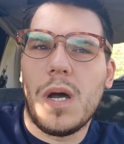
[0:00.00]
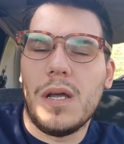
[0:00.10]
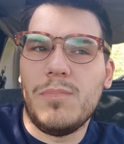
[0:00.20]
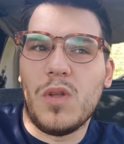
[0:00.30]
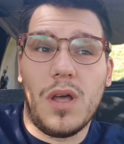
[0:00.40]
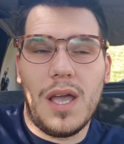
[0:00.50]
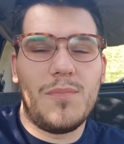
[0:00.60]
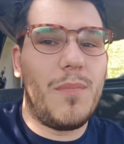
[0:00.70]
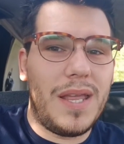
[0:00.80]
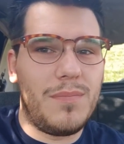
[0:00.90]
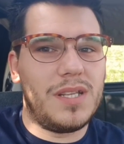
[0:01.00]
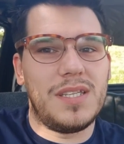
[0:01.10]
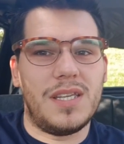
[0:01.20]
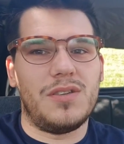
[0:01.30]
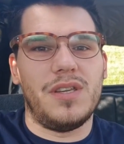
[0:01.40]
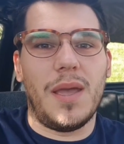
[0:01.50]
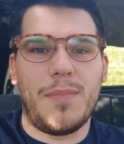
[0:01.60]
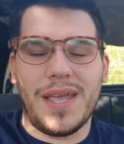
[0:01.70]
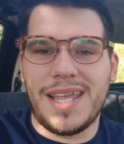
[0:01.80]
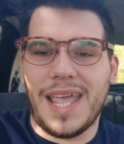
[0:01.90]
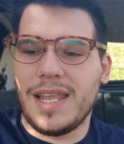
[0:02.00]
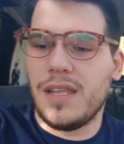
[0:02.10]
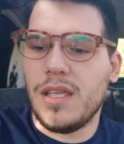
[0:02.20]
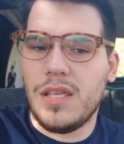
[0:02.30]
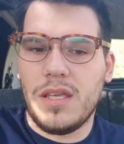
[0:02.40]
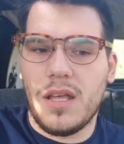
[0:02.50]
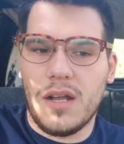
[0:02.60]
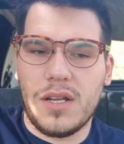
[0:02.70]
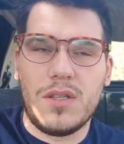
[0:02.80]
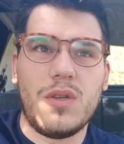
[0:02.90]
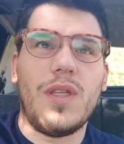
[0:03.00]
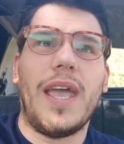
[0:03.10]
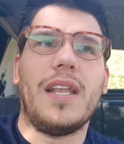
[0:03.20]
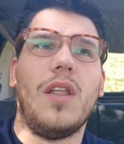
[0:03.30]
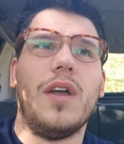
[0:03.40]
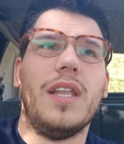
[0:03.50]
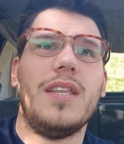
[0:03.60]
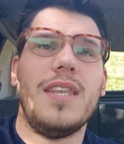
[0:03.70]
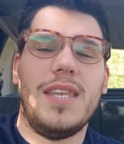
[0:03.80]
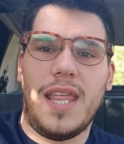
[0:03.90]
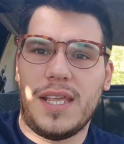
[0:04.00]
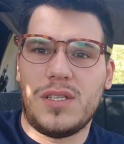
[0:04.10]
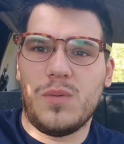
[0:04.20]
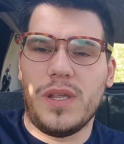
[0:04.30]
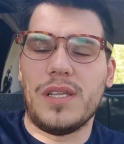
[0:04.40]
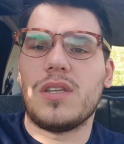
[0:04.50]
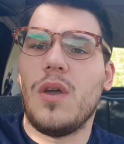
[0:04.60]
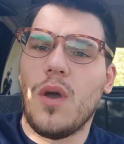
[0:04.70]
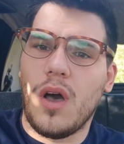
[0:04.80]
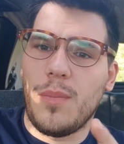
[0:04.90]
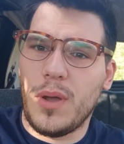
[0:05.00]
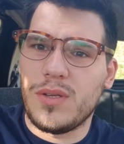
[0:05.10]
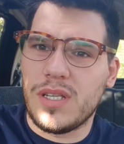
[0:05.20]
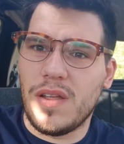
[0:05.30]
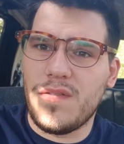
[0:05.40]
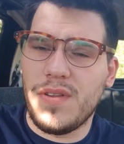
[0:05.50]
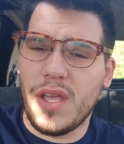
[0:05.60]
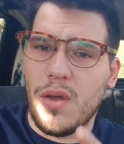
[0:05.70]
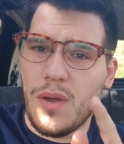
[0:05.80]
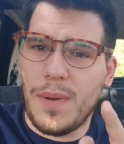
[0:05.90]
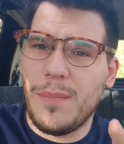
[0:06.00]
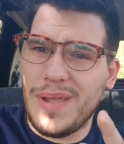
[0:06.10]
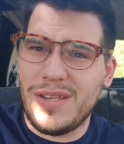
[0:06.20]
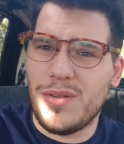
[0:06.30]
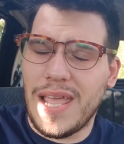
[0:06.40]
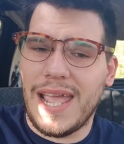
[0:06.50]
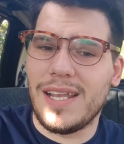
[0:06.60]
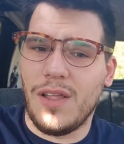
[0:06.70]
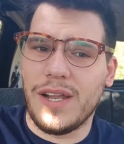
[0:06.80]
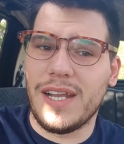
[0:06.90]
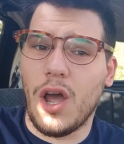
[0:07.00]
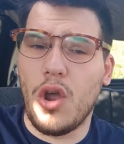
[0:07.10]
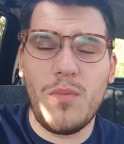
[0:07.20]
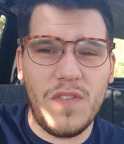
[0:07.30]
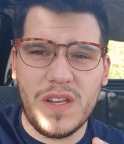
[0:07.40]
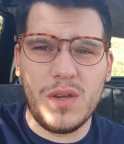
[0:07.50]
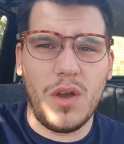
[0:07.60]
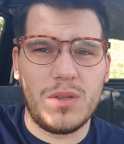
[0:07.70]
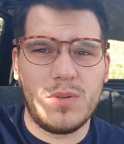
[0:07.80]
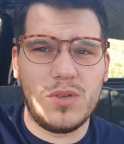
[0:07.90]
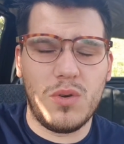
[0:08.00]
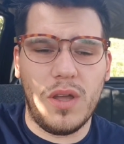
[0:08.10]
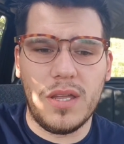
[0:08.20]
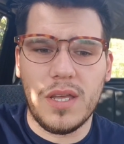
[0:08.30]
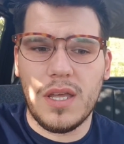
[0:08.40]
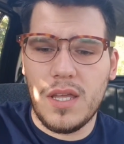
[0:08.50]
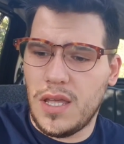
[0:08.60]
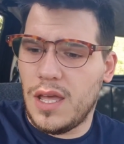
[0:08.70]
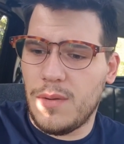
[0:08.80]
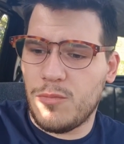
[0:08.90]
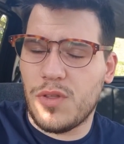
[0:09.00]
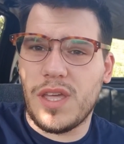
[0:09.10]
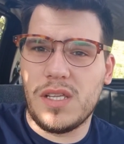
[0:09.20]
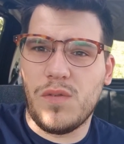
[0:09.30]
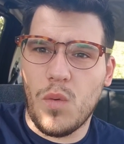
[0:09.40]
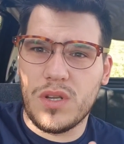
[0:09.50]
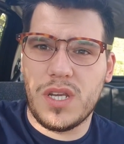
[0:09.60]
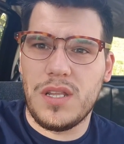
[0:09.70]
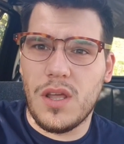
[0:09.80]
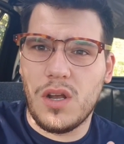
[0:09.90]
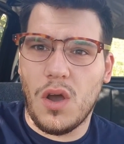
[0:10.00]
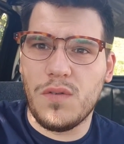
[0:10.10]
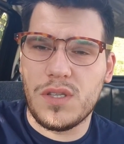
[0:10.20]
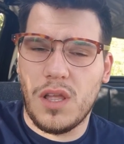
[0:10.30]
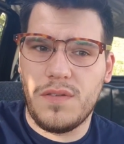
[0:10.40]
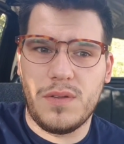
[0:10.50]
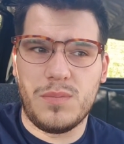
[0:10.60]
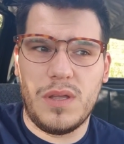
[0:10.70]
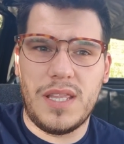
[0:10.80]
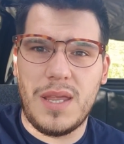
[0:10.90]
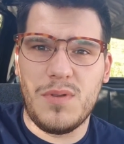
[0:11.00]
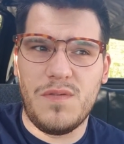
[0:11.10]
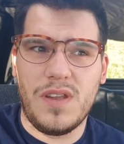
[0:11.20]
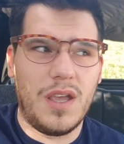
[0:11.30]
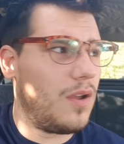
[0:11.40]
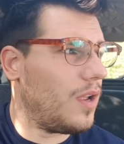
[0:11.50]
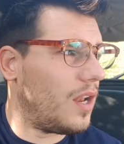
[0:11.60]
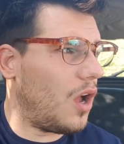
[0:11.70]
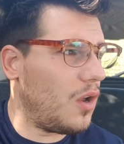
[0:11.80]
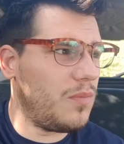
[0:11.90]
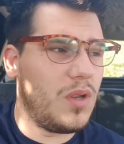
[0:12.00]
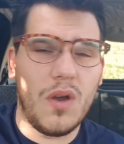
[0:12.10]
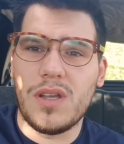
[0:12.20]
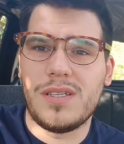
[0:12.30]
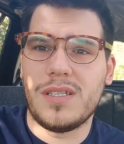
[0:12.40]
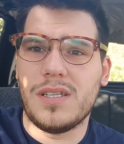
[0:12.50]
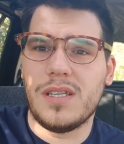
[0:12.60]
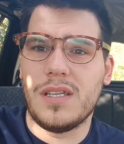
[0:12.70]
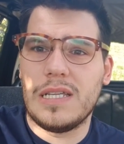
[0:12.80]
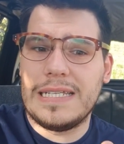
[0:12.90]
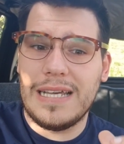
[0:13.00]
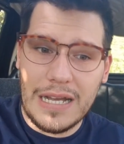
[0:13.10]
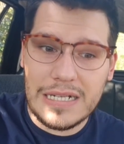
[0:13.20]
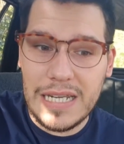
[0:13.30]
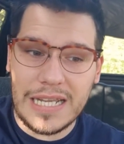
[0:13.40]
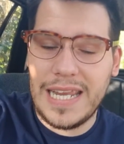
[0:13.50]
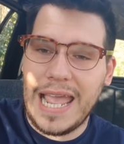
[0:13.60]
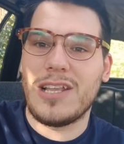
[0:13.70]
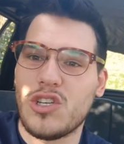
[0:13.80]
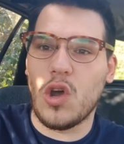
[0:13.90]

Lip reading: I haven't made my decision yet, but again, I'm going to do the headlining next week, so I'll post another video about me doing the headlining. Hopefully you guys will enjoy it. Well, thanks for watching A Golf's Life. It was my debut video, and I hope you guys are going to catch